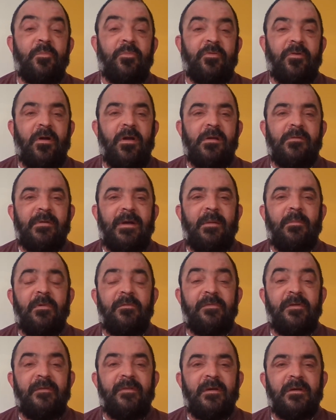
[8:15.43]
program
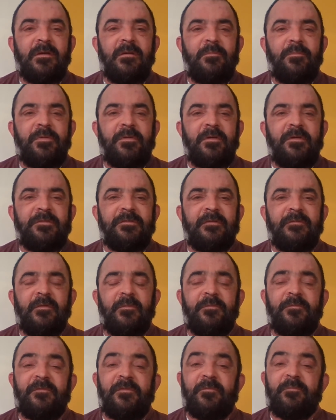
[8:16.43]
within the computer,
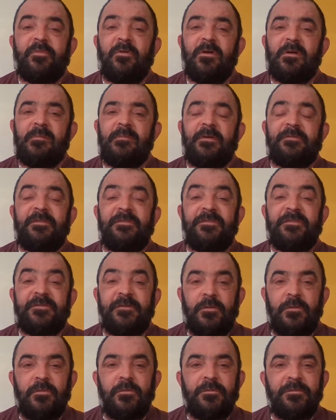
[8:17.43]
the program that's
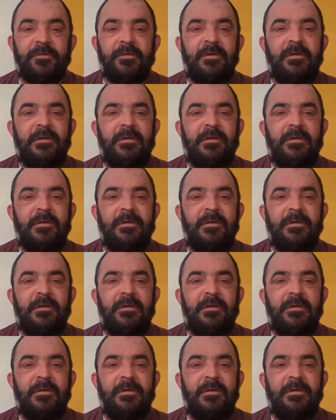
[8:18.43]
installed